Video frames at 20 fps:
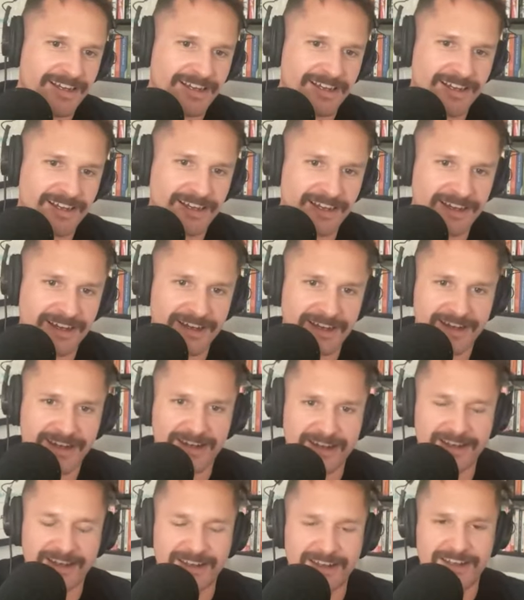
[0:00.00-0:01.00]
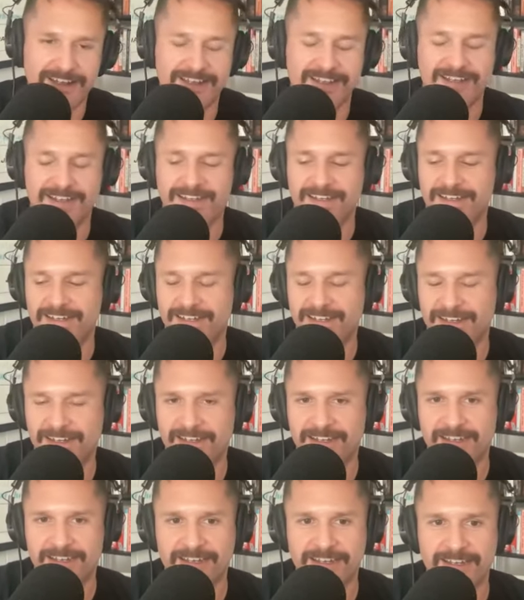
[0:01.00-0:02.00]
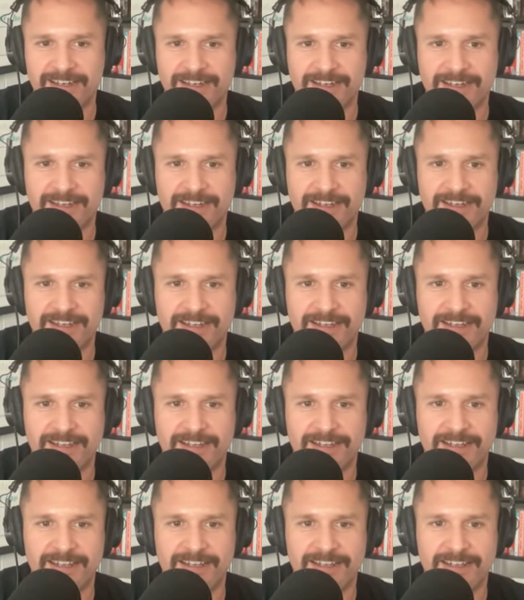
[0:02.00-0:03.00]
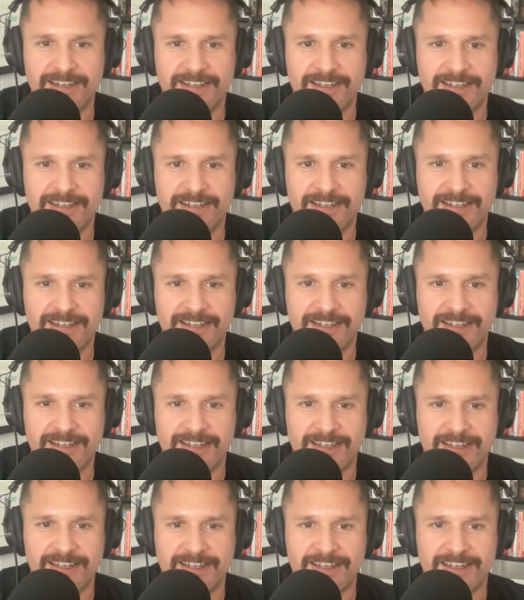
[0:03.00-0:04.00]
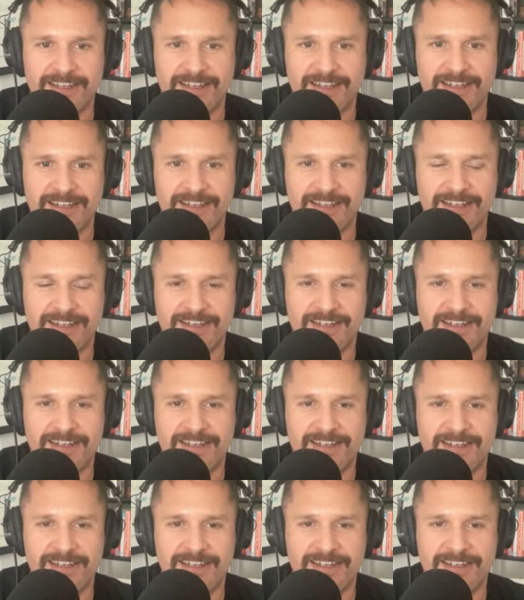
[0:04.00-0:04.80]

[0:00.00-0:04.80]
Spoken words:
No words are spoken by the person on screen.